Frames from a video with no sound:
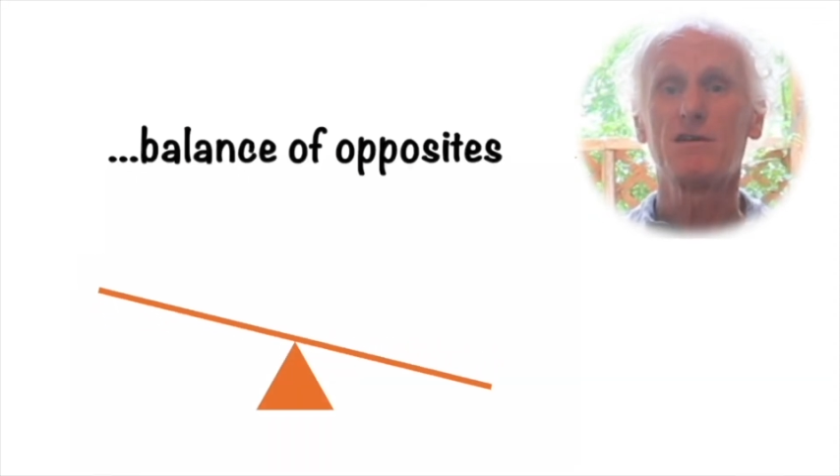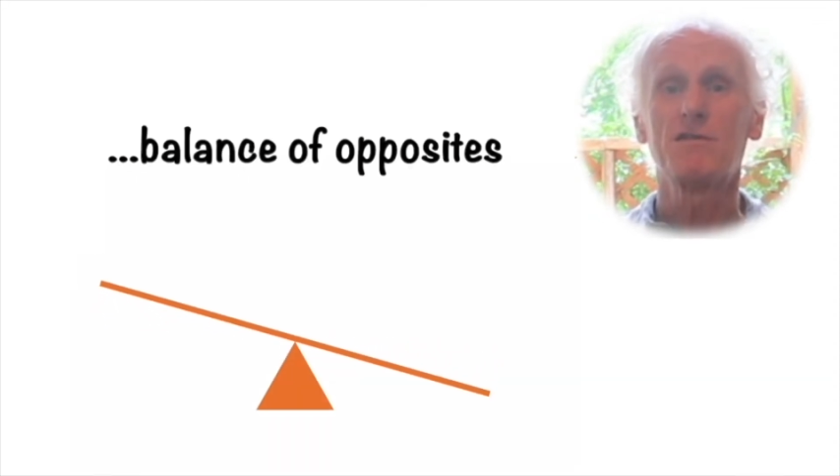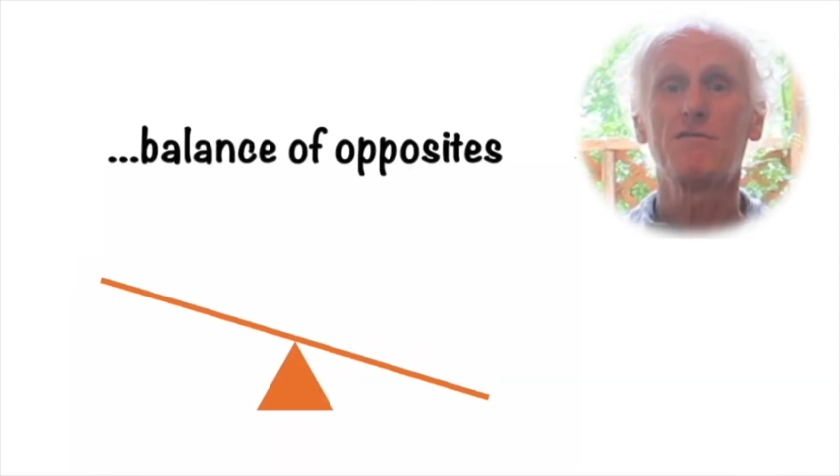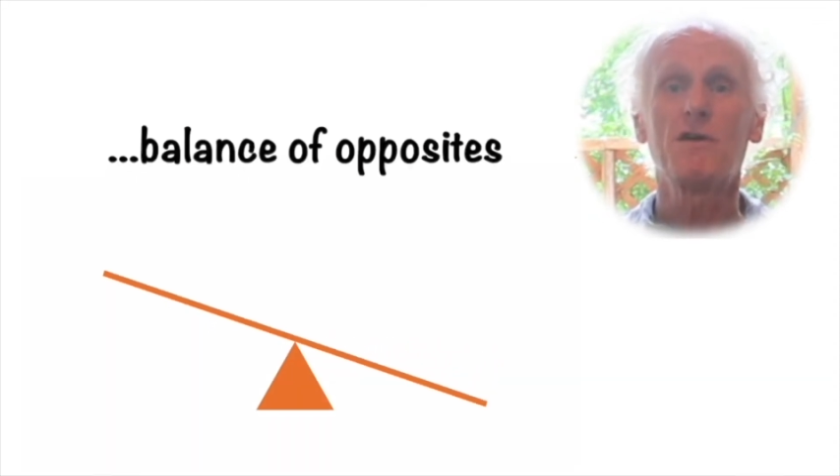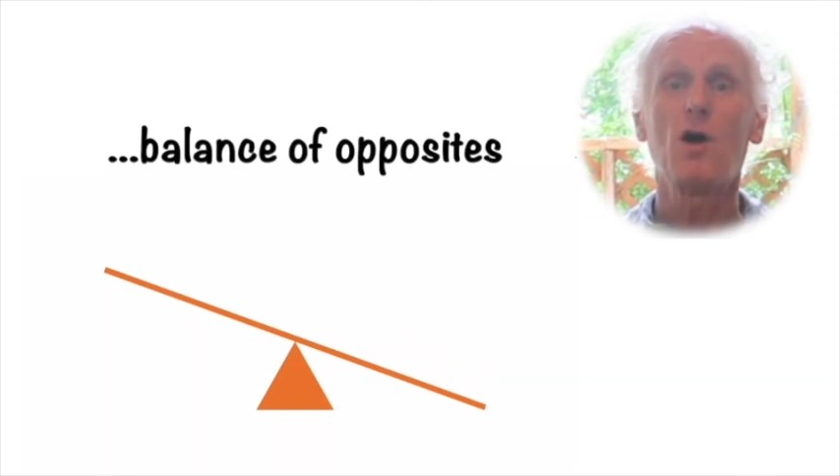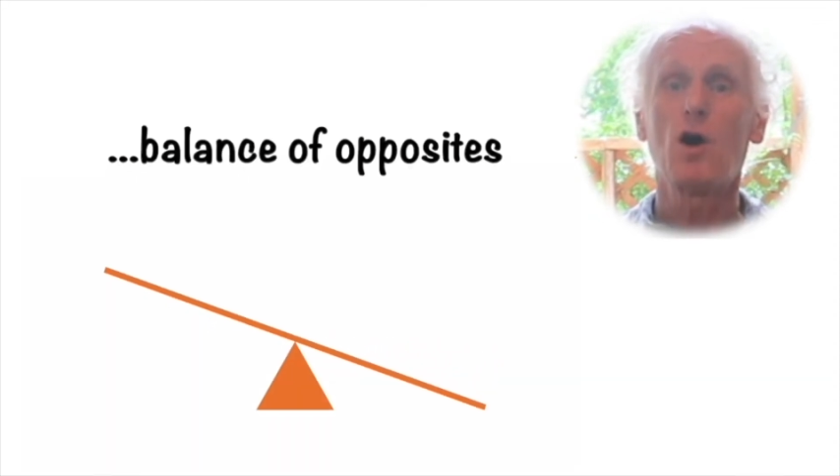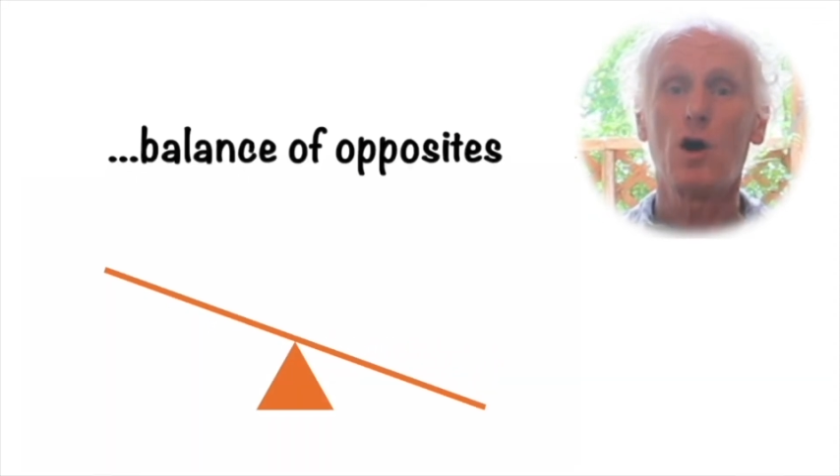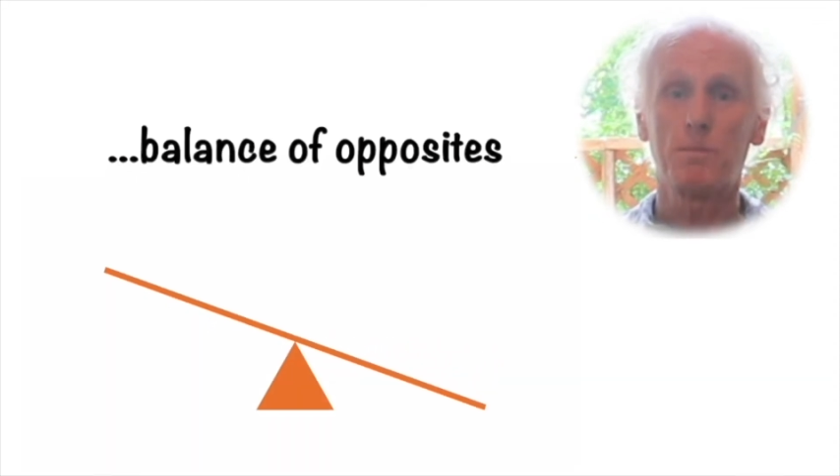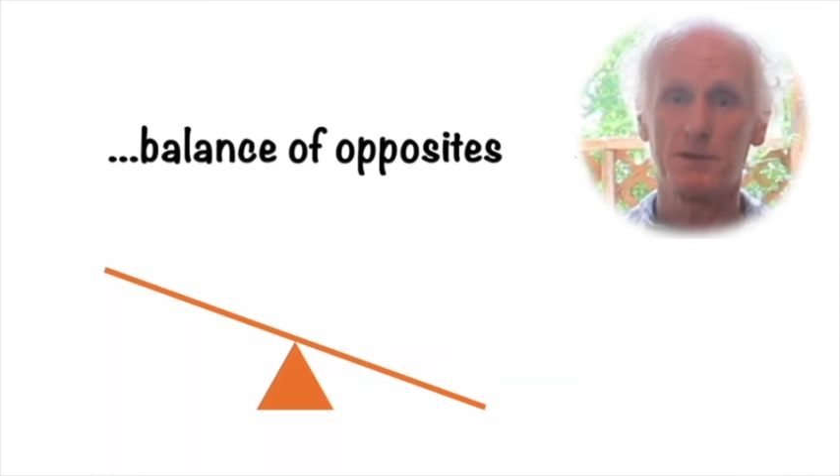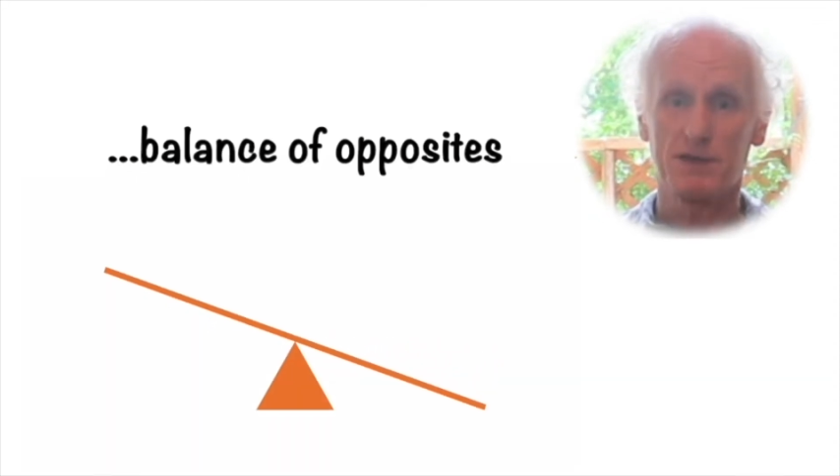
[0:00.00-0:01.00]
of
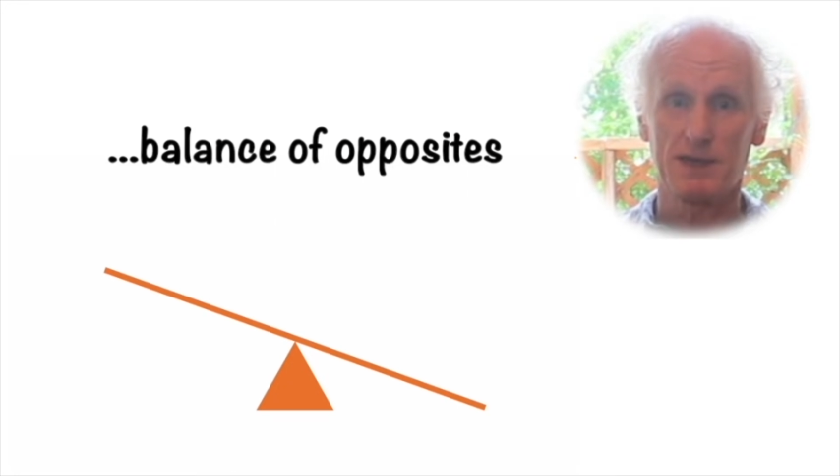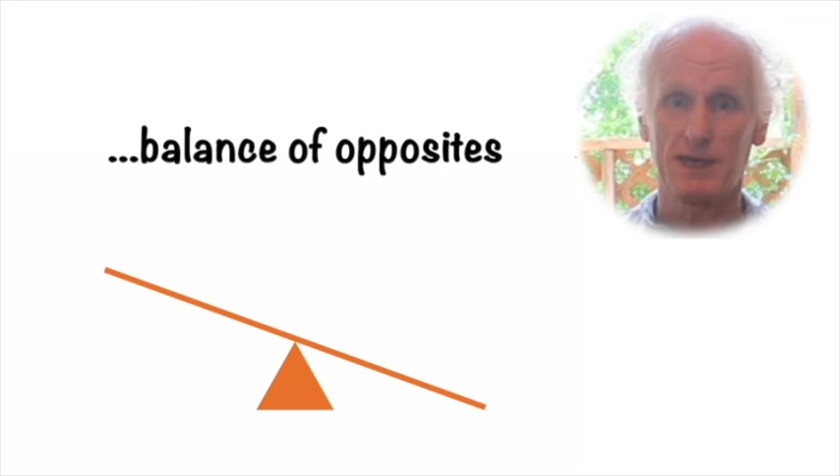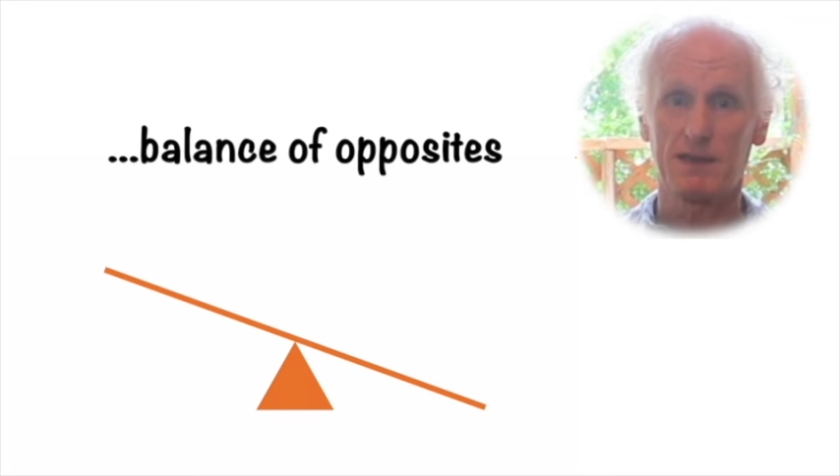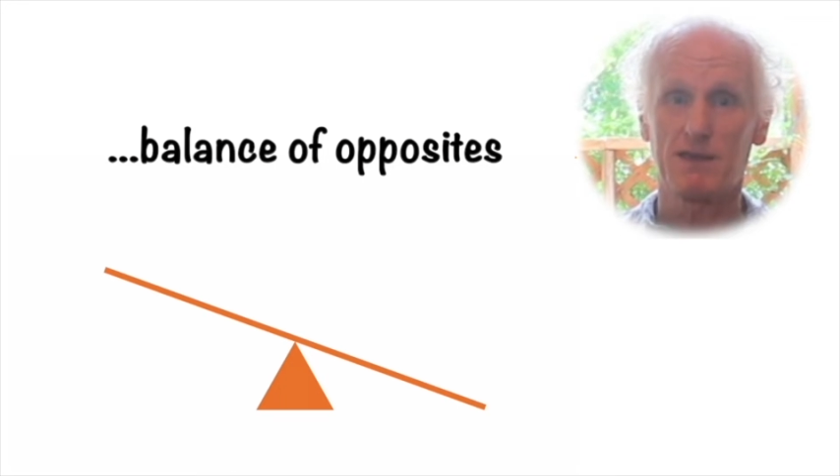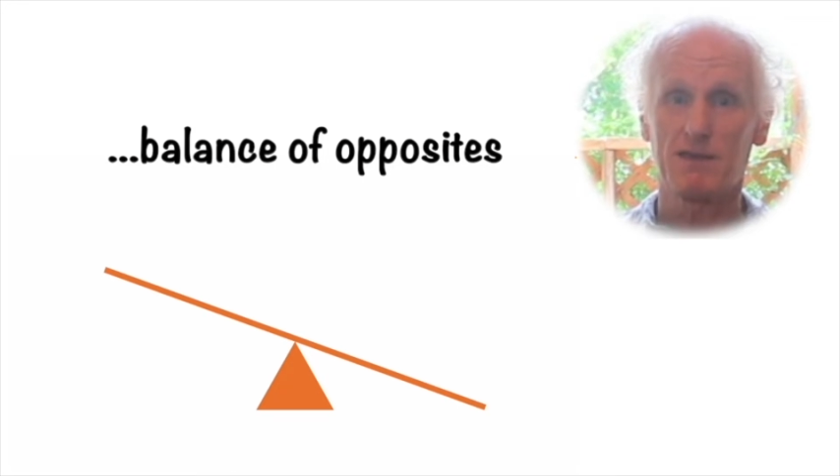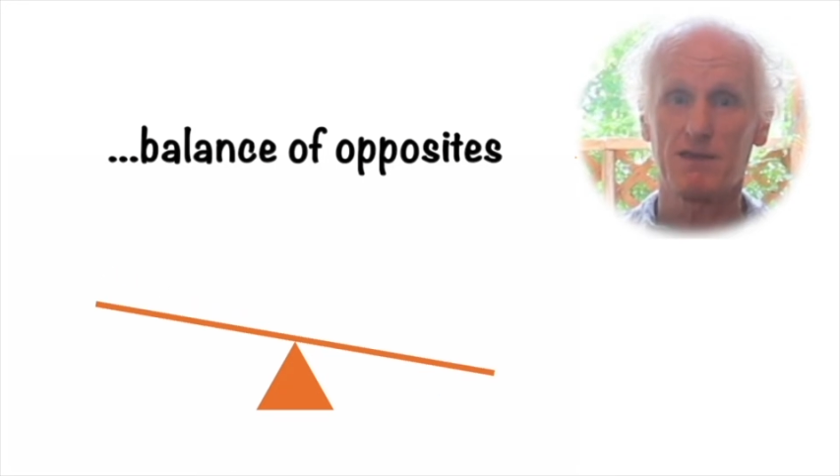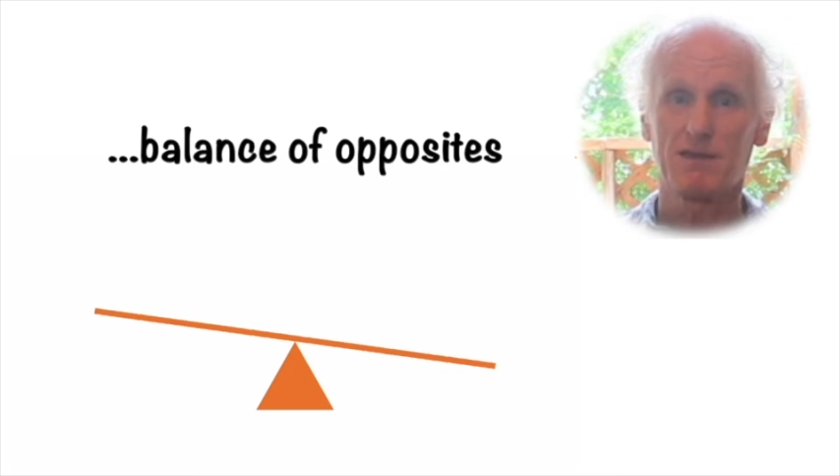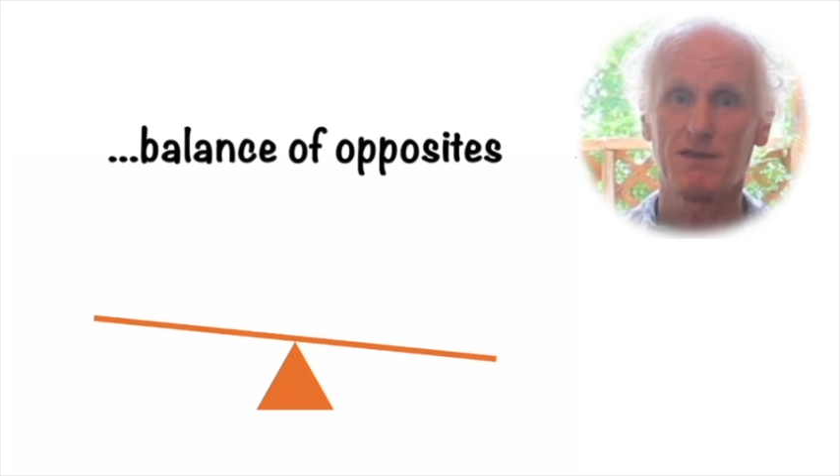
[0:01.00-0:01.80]
opposites.